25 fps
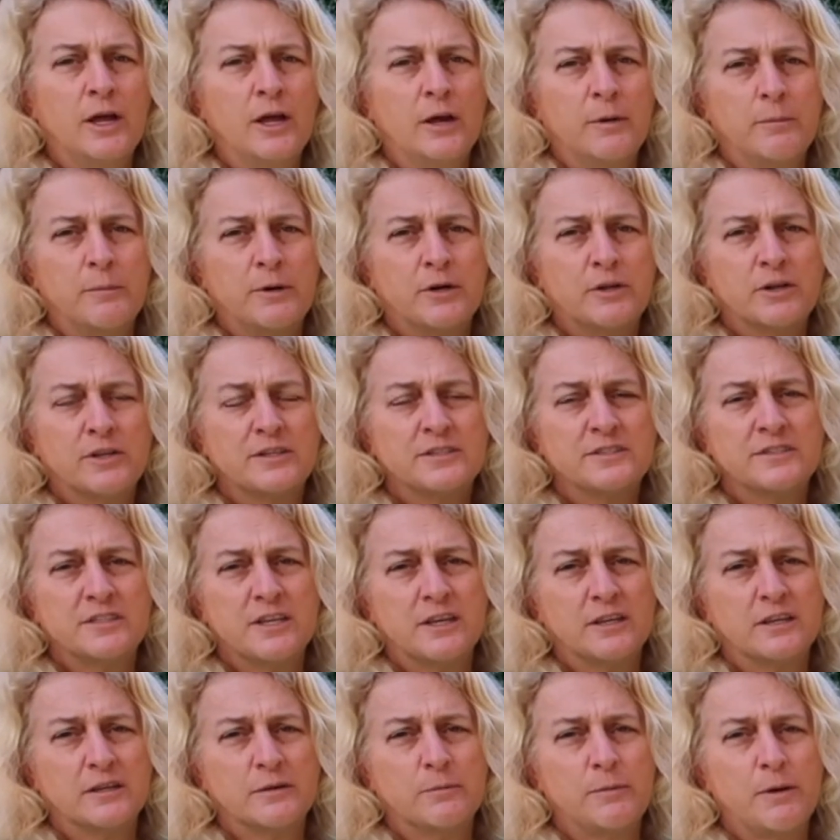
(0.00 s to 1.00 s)
American
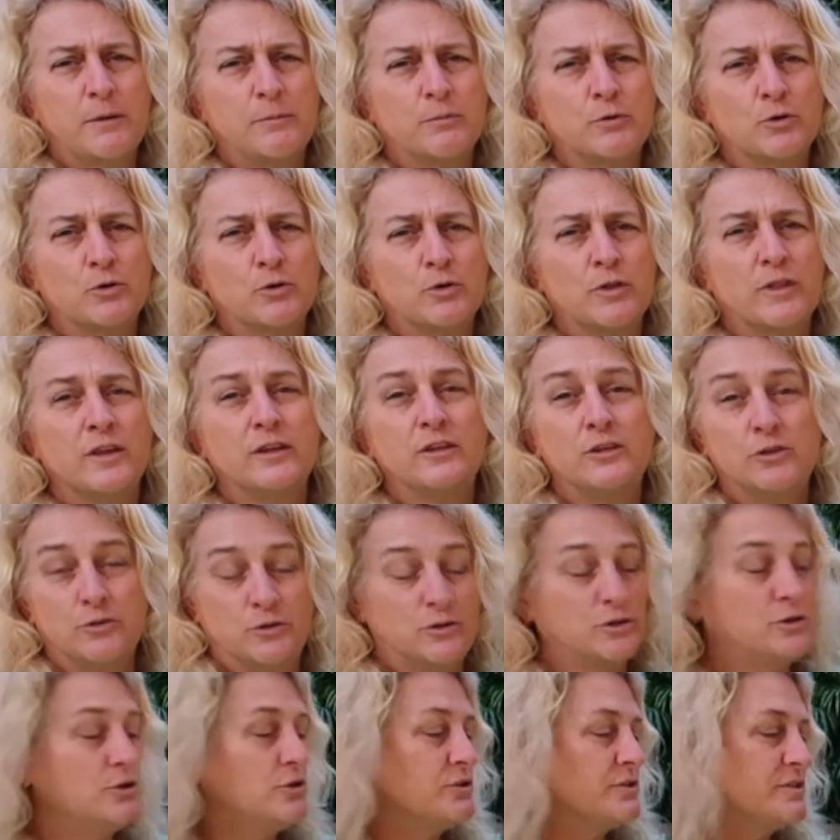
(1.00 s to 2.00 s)
Sailing member, then you
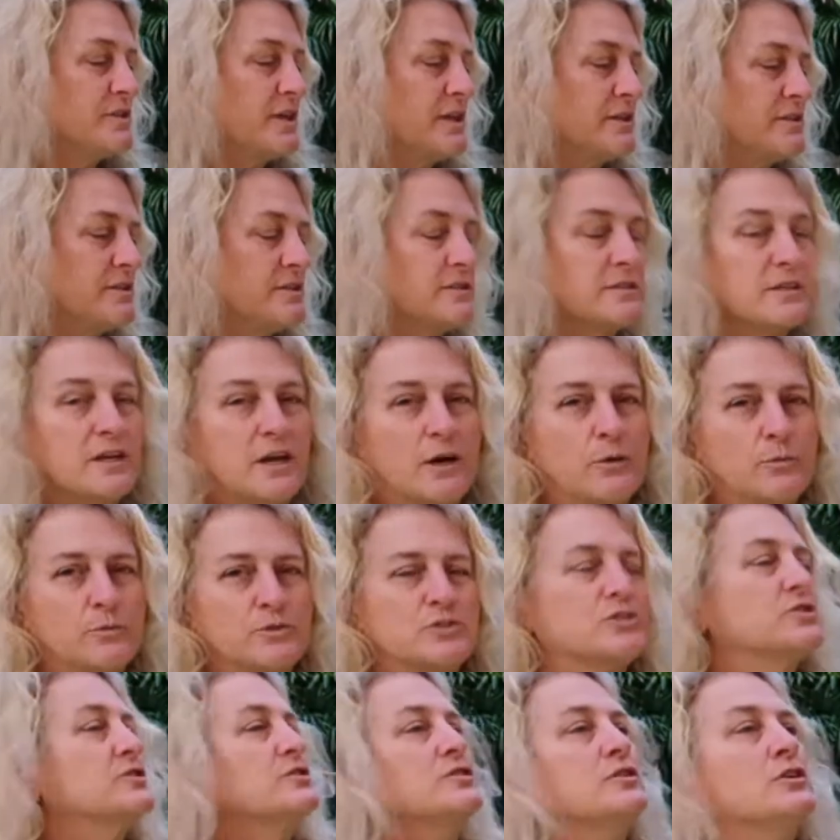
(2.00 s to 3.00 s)
can use that discount,
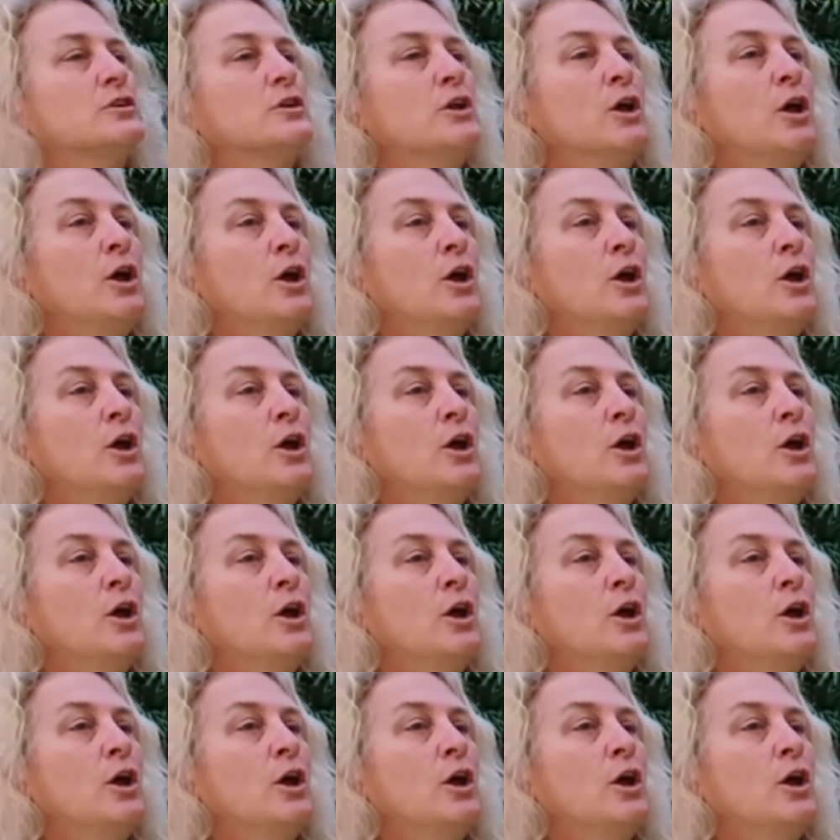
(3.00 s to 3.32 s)
which is good.